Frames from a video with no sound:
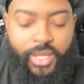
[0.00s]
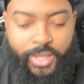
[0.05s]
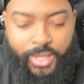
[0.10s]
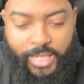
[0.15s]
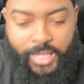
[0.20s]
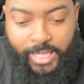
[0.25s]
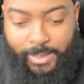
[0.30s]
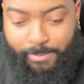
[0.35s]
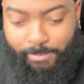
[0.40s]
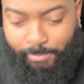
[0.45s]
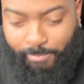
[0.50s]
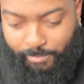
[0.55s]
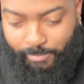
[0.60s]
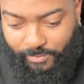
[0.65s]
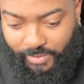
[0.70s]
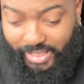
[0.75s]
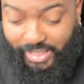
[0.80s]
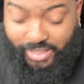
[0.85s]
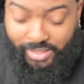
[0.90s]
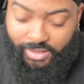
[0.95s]
And,
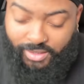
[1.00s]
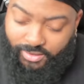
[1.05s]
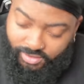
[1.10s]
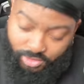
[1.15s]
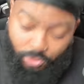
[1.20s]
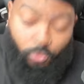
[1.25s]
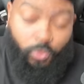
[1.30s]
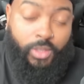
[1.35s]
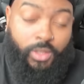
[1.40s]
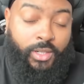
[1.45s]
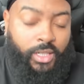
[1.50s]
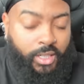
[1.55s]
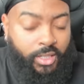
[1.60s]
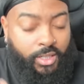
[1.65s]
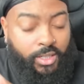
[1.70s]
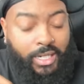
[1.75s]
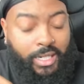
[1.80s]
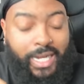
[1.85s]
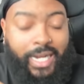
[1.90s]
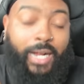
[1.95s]
and someone,
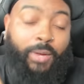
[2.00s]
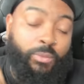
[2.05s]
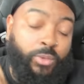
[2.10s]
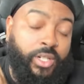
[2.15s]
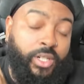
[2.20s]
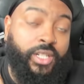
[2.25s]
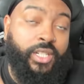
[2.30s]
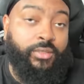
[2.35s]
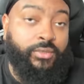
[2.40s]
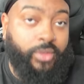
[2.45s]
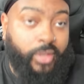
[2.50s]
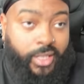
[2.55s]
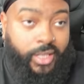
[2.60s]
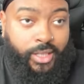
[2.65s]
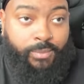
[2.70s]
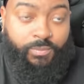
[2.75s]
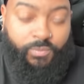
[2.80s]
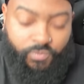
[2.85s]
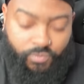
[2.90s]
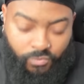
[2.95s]
uh, I want to give
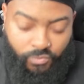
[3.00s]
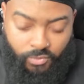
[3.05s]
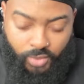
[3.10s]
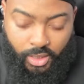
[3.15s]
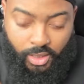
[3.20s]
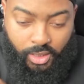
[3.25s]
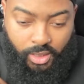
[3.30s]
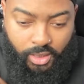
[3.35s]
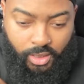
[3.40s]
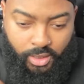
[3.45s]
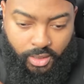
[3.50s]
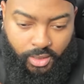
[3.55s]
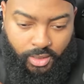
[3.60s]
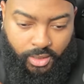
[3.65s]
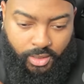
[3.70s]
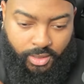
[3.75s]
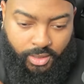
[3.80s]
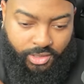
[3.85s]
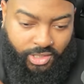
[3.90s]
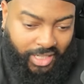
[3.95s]
credit,
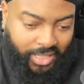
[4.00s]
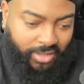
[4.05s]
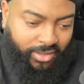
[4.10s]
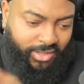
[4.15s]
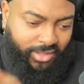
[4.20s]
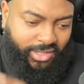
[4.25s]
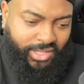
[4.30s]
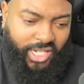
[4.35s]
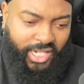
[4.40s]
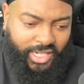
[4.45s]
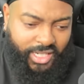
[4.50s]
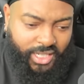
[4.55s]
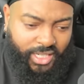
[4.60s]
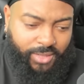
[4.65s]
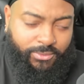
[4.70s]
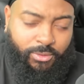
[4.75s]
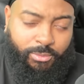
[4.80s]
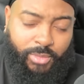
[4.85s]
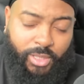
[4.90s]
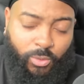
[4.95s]
uh, shout out to J D
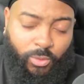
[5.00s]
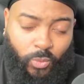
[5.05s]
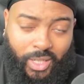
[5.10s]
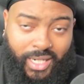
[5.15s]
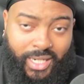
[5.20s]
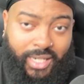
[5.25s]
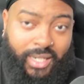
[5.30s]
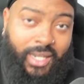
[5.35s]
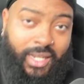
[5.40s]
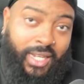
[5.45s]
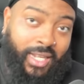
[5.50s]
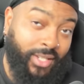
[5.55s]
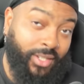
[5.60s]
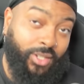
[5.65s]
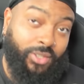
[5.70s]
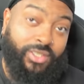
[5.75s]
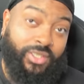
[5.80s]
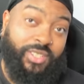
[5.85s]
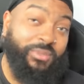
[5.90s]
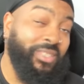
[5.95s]
from N Y. I
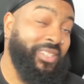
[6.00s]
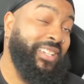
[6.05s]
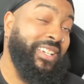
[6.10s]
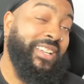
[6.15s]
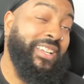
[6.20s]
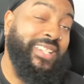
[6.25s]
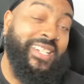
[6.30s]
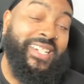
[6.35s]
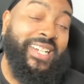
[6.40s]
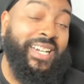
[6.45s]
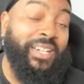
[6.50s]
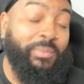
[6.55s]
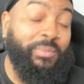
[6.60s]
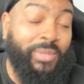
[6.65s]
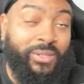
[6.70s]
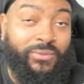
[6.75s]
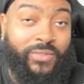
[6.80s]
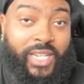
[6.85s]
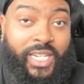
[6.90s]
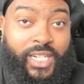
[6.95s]
know some of you guys are not a
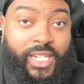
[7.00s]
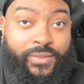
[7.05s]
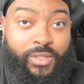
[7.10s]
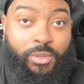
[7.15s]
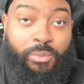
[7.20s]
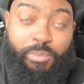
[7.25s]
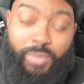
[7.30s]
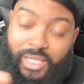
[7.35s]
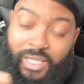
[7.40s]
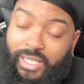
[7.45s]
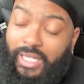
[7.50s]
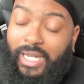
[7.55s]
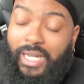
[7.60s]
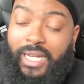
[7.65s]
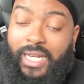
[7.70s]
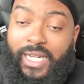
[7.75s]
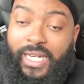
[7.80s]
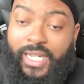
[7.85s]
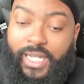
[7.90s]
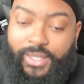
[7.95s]
big fan of him, but
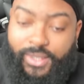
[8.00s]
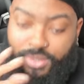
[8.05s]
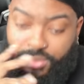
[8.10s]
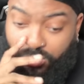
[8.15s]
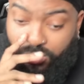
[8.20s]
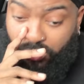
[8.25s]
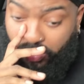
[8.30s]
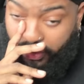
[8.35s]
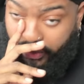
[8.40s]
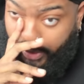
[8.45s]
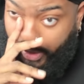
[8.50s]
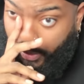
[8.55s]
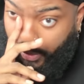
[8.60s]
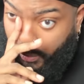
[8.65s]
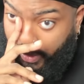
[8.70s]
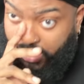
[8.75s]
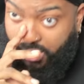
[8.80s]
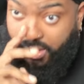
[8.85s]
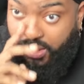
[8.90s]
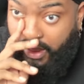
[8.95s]
I do agree
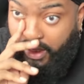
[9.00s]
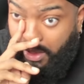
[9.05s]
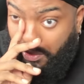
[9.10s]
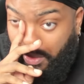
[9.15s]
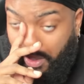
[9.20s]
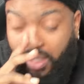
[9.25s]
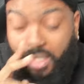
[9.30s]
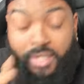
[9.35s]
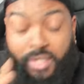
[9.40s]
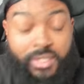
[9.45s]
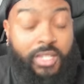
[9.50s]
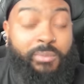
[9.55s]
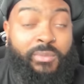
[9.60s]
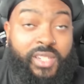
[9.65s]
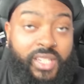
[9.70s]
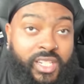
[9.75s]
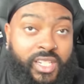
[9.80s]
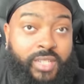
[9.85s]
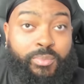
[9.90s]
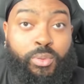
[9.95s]
with, you know, some of
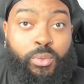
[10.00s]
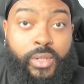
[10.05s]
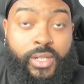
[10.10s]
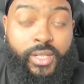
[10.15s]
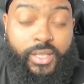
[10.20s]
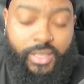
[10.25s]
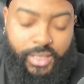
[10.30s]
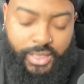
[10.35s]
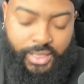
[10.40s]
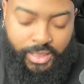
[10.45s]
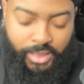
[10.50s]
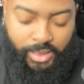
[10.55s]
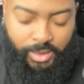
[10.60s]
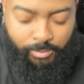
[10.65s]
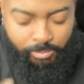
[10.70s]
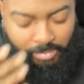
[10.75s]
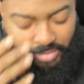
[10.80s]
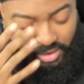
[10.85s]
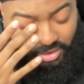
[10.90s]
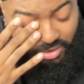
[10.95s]
his points. And he
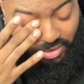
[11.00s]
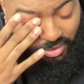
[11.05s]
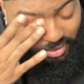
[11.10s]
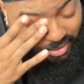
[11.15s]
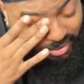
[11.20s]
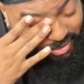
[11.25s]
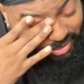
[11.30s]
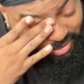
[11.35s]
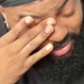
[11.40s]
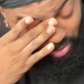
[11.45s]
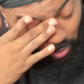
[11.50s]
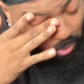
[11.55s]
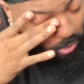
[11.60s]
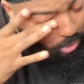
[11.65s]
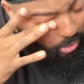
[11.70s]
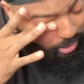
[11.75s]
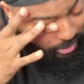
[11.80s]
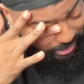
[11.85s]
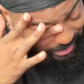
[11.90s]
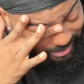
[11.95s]
mentioned this
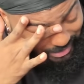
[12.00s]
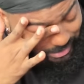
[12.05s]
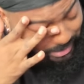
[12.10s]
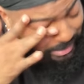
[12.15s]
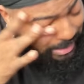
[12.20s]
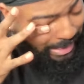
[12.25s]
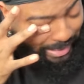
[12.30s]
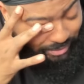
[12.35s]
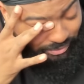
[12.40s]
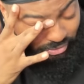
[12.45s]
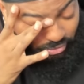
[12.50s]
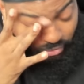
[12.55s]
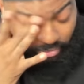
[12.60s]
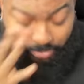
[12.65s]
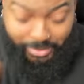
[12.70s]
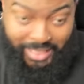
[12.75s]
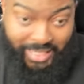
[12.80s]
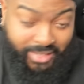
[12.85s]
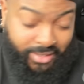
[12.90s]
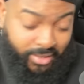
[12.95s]
on his live
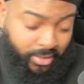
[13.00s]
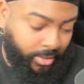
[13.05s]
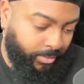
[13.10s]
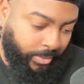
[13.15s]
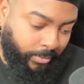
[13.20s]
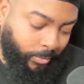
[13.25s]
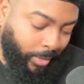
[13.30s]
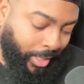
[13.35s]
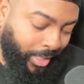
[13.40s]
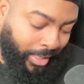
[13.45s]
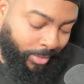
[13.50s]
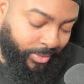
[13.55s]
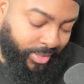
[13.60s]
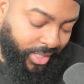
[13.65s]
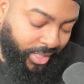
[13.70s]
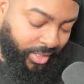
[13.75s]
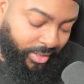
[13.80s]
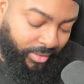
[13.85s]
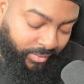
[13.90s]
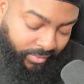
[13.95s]
stream last night while I was
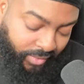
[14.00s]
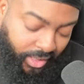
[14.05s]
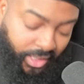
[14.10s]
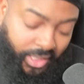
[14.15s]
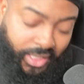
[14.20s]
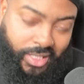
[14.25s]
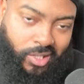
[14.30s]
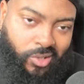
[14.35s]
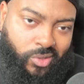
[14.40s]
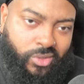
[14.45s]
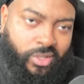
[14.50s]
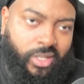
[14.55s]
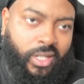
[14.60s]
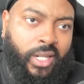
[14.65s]
editing videos.